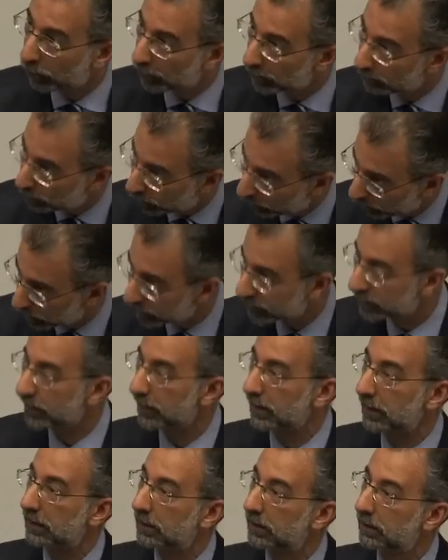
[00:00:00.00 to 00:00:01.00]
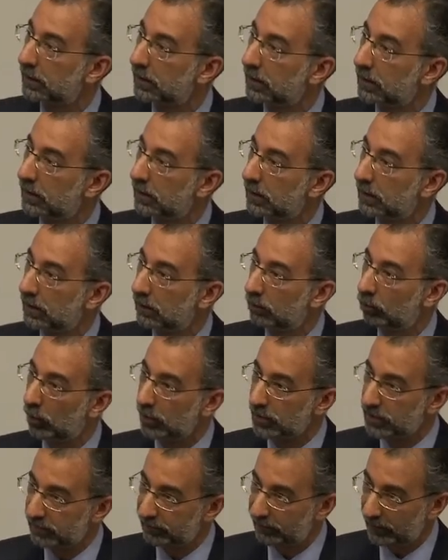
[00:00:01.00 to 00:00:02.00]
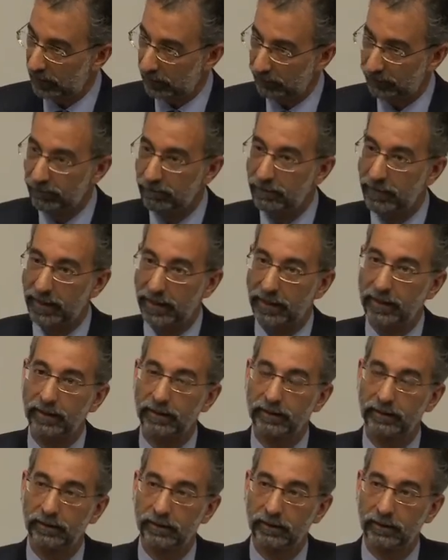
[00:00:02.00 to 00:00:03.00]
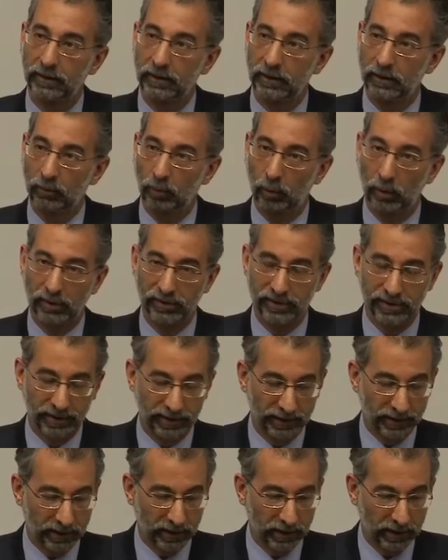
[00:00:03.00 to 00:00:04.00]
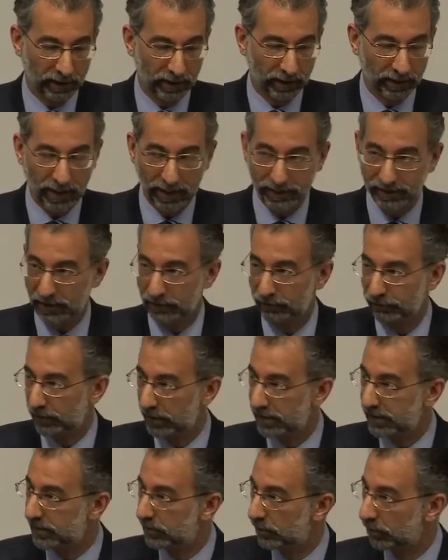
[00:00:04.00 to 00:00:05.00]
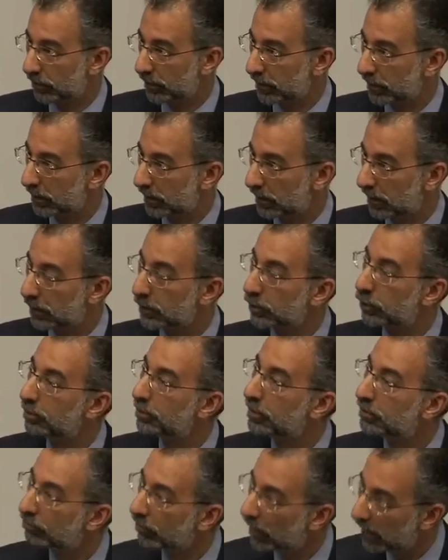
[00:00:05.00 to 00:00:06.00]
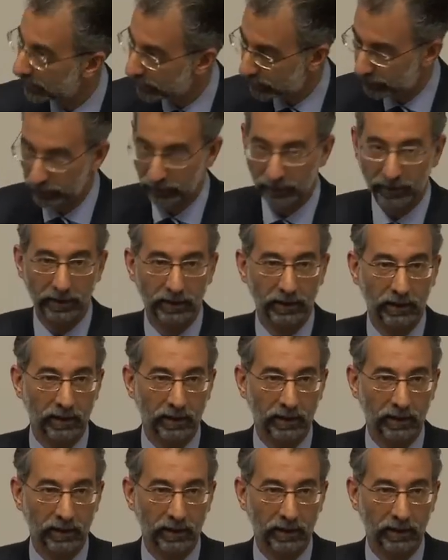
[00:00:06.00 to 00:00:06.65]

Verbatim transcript: More importantly, what developed from there was that the, an anti-racist lawyer, a human rights lawyer,